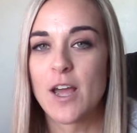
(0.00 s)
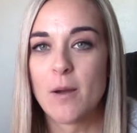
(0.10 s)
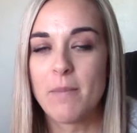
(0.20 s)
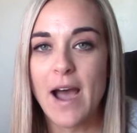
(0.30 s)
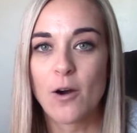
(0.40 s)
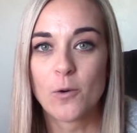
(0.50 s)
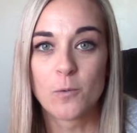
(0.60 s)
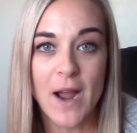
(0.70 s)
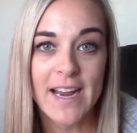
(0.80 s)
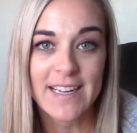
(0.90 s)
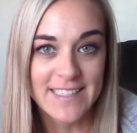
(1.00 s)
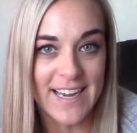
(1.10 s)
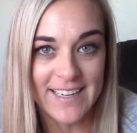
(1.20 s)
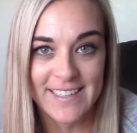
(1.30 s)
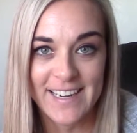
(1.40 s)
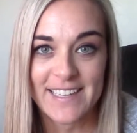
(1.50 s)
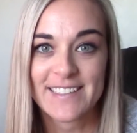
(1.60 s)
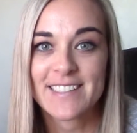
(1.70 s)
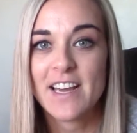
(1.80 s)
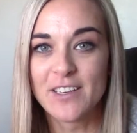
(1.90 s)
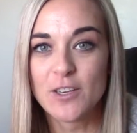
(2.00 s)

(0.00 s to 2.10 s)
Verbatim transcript: about writing techniques.